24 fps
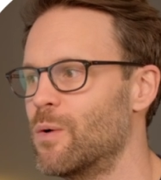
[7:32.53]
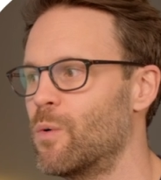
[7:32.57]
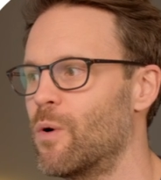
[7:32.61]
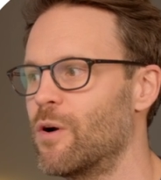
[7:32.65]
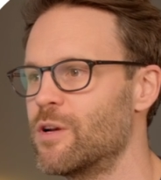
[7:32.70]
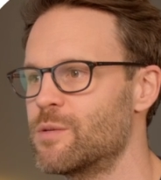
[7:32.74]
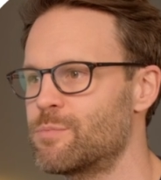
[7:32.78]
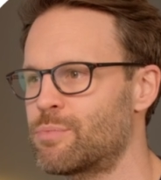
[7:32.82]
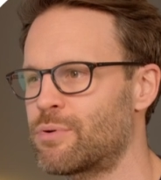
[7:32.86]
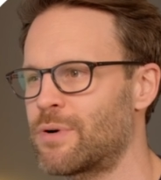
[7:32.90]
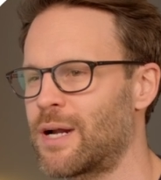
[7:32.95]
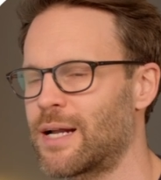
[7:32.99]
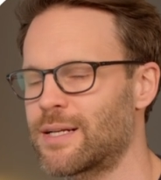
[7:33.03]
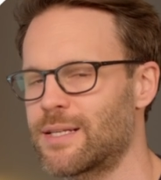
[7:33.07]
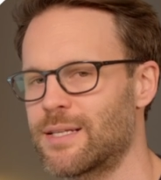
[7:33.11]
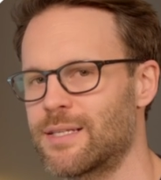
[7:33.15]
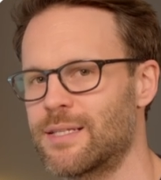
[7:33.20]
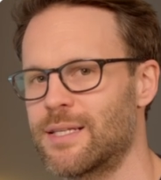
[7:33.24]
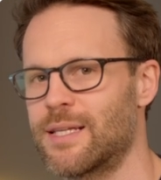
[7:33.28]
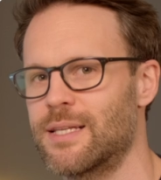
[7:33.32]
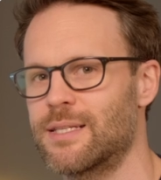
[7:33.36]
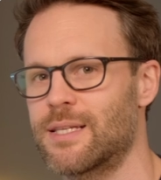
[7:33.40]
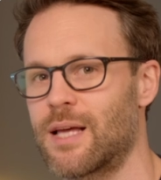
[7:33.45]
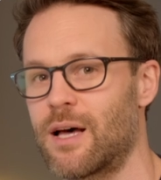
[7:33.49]
whereas
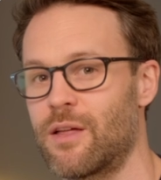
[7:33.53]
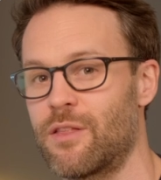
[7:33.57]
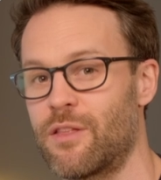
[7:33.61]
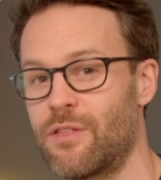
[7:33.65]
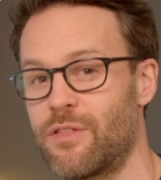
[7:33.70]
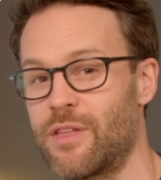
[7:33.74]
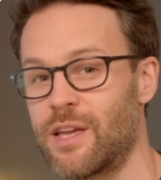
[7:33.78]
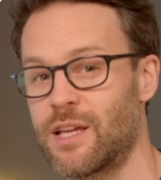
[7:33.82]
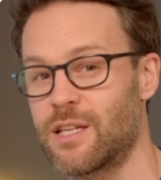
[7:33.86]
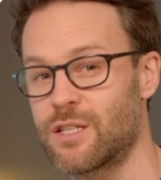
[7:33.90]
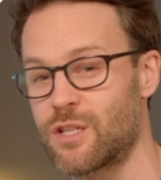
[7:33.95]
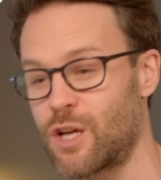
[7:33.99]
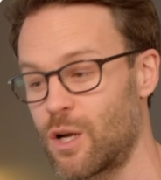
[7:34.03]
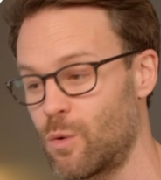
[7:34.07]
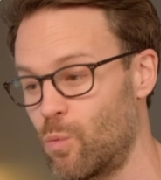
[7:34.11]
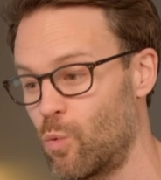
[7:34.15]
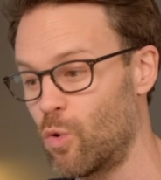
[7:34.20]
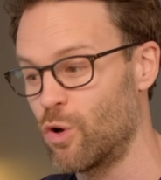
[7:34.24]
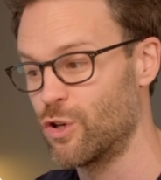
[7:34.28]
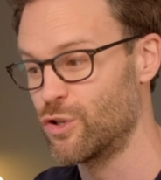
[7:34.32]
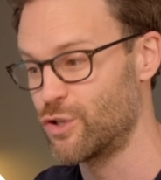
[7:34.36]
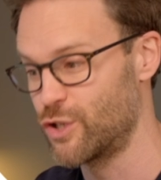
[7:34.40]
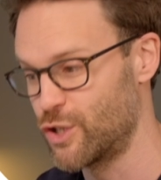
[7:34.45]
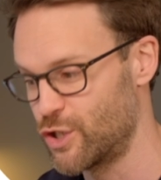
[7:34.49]
practices are the things I
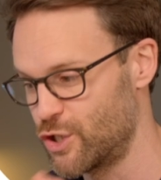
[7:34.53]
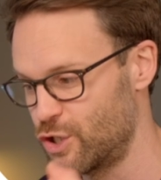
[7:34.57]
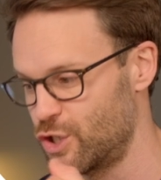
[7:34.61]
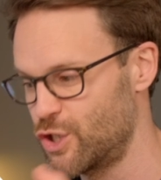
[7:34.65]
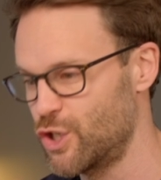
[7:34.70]
want to